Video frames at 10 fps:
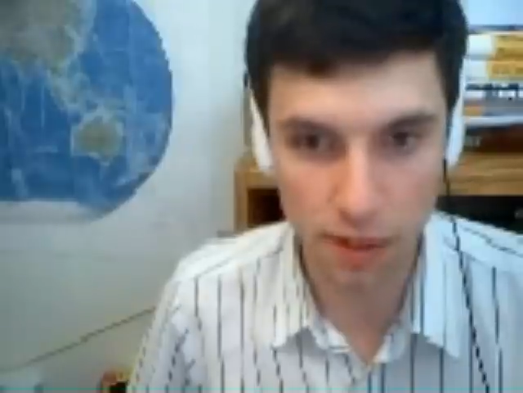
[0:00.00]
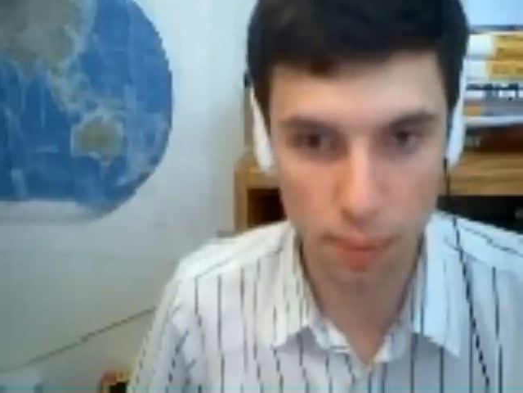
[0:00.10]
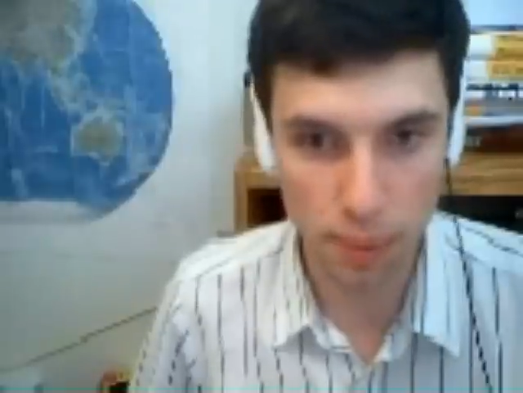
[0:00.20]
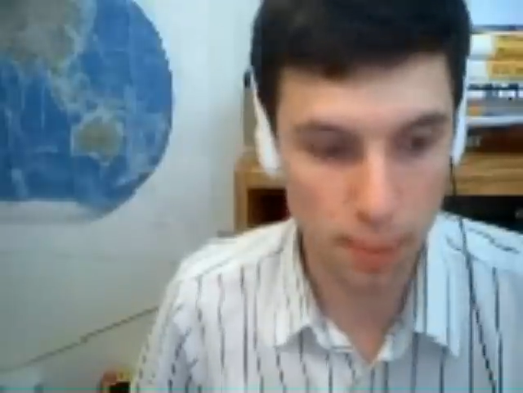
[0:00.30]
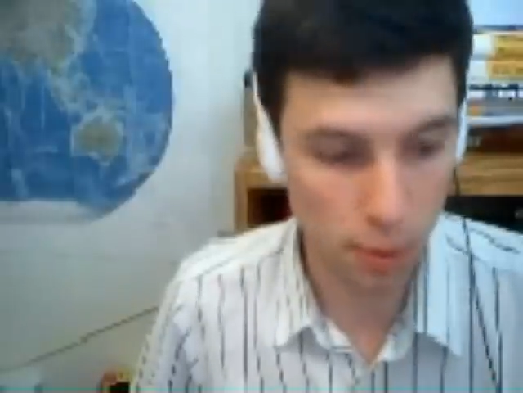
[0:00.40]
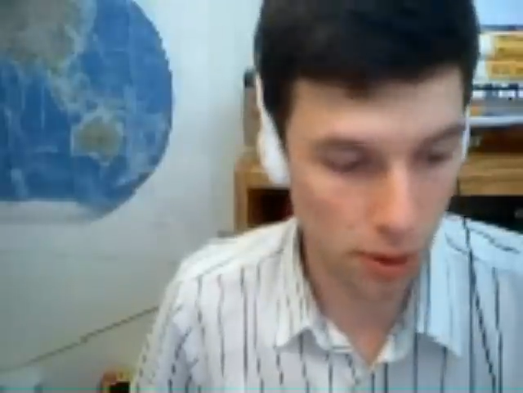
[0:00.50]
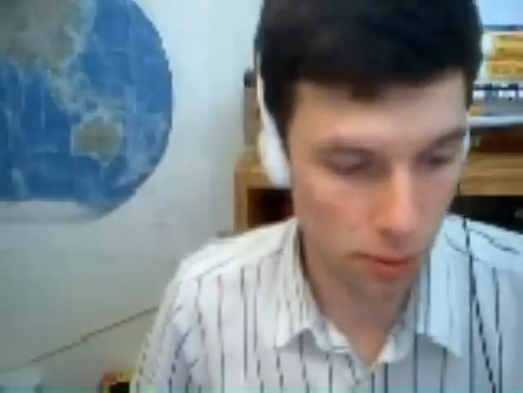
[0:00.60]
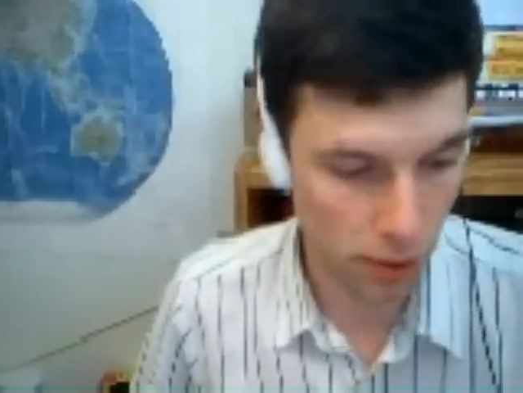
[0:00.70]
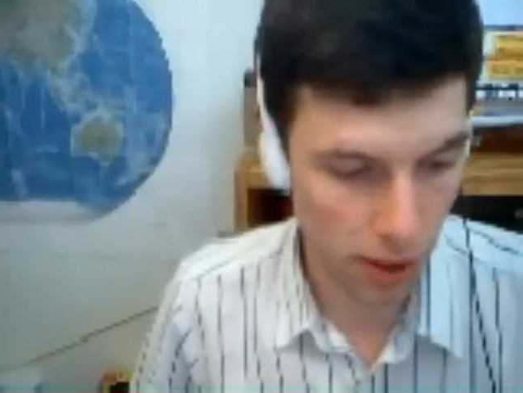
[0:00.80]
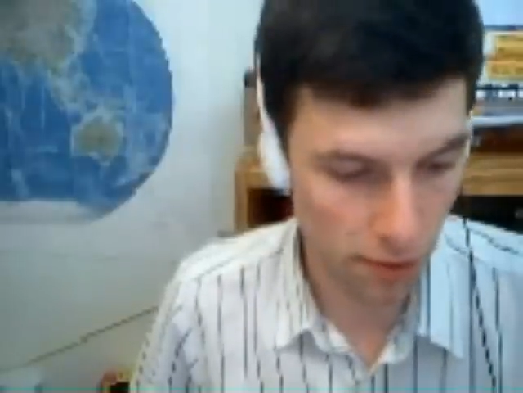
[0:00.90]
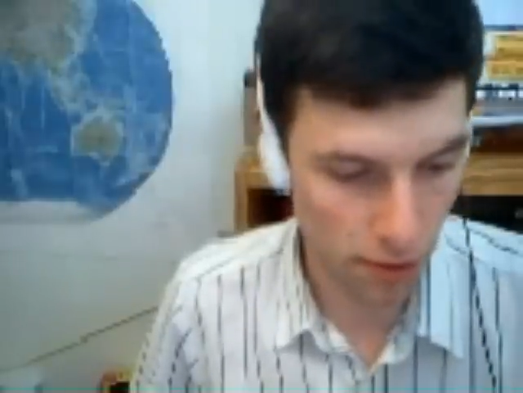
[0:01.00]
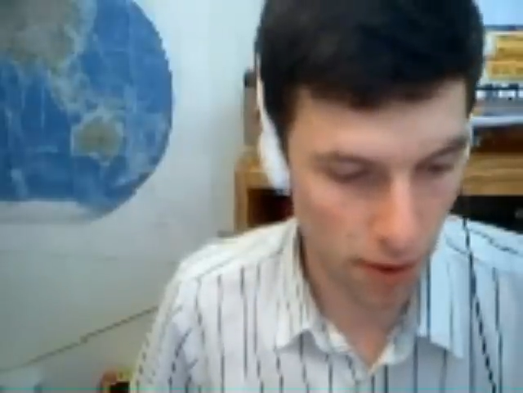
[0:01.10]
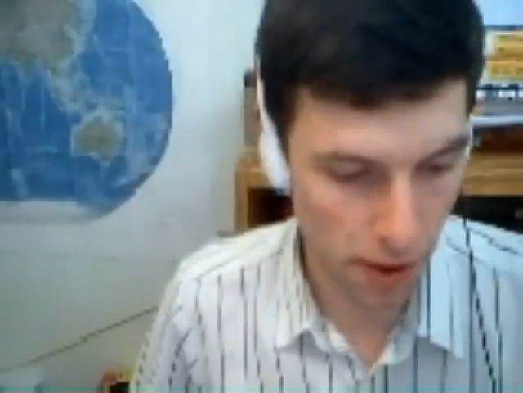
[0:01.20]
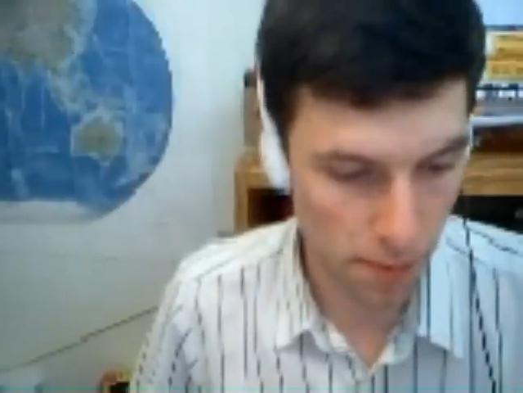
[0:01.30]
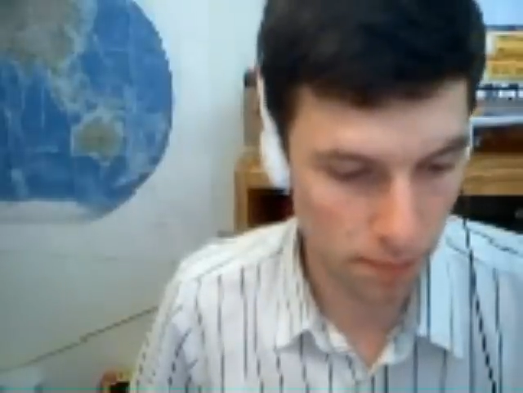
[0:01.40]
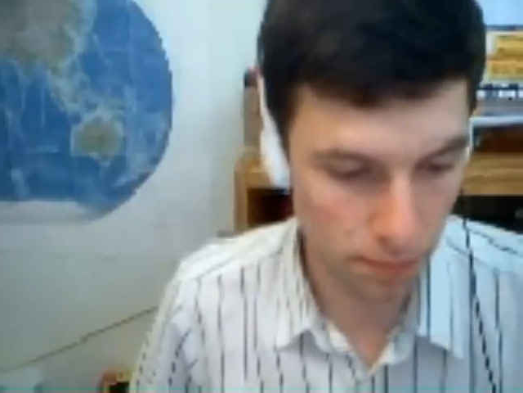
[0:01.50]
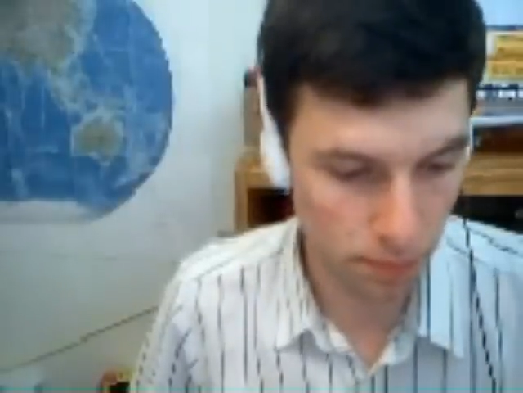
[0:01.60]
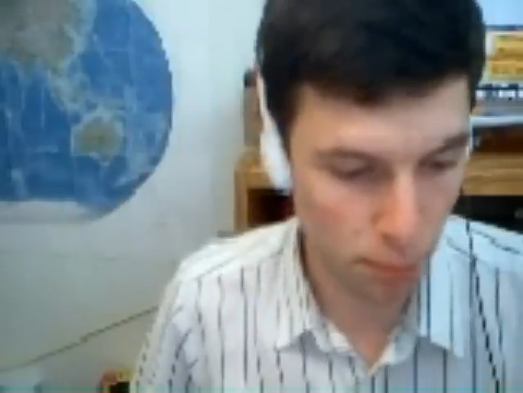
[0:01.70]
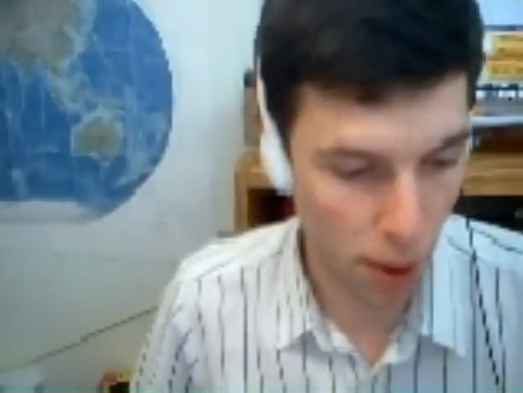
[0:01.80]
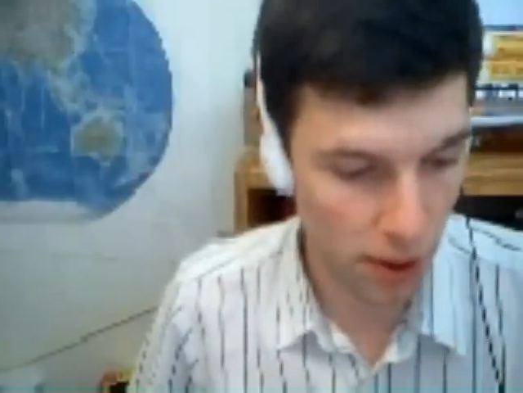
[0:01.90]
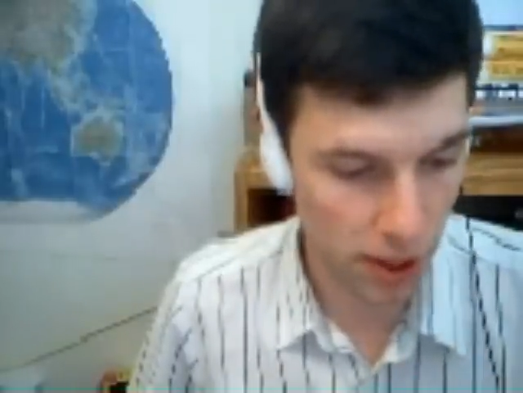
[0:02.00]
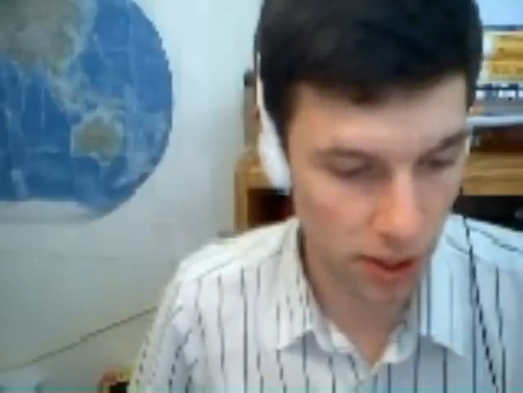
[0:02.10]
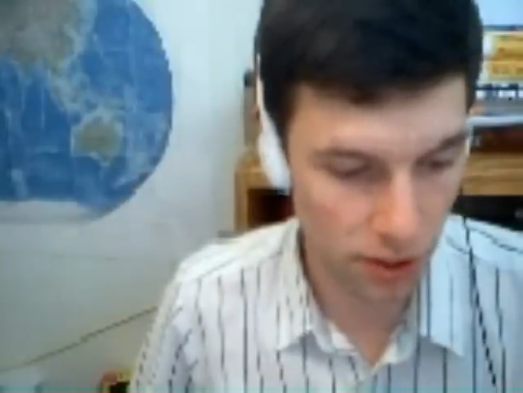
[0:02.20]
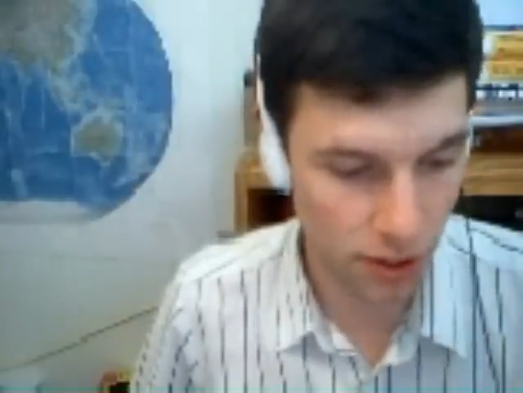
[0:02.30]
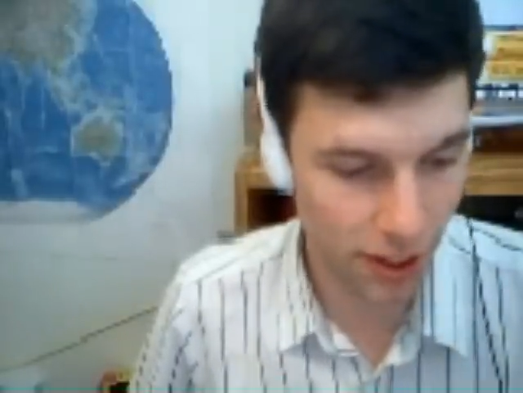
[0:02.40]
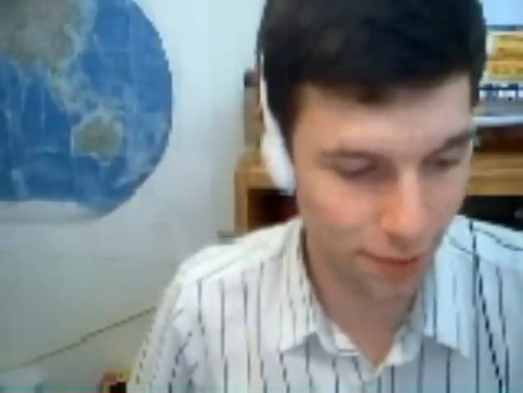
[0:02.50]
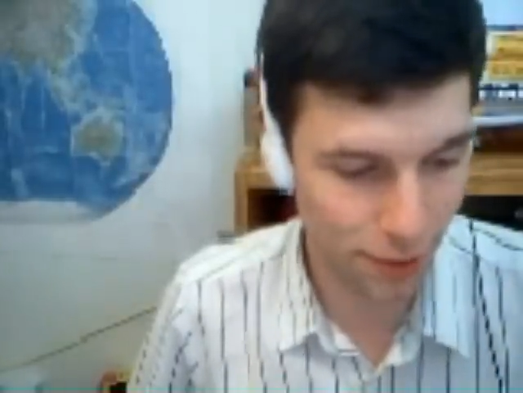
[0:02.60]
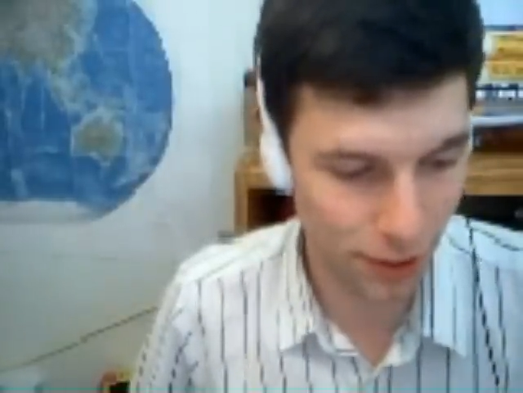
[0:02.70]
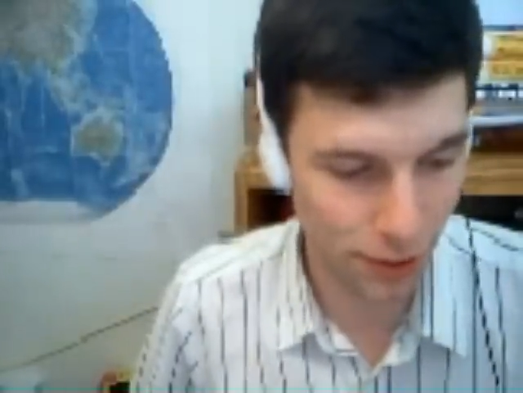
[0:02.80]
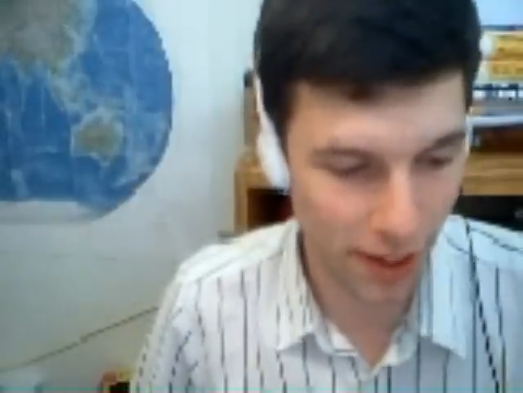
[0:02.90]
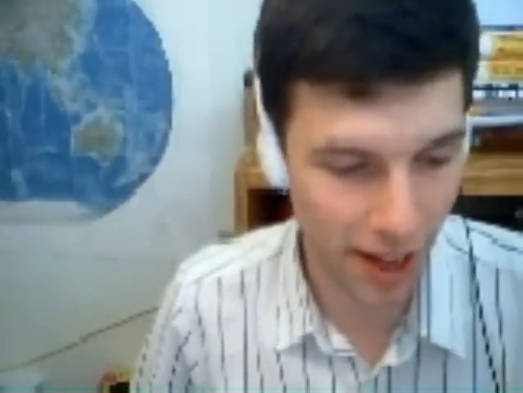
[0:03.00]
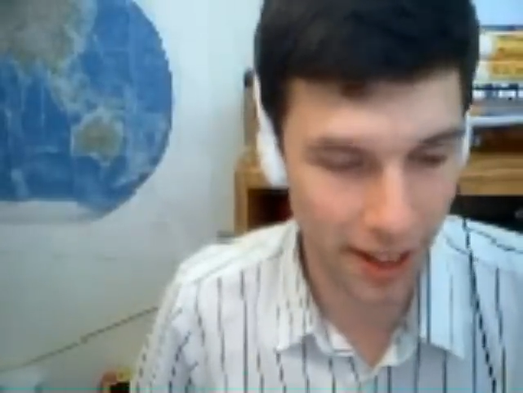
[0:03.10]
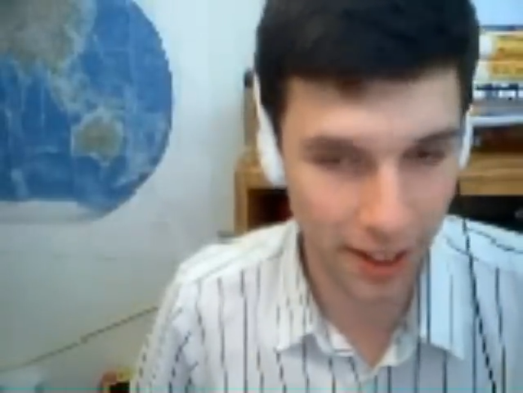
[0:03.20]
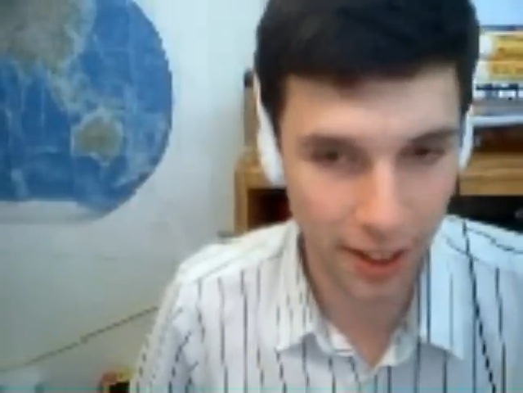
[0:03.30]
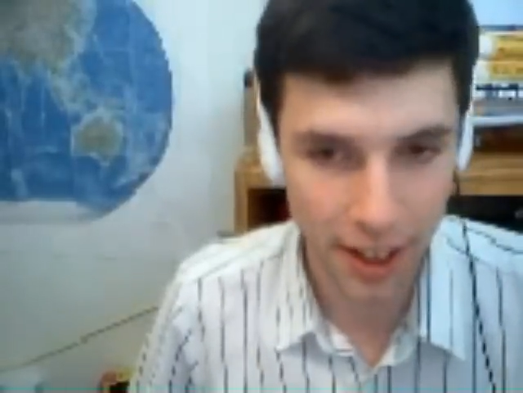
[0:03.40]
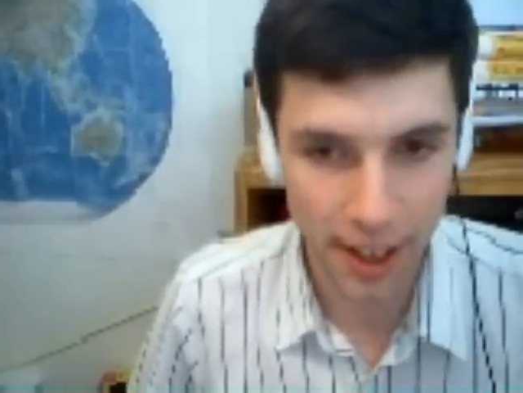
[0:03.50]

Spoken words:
different people and whatever, parties if you do that,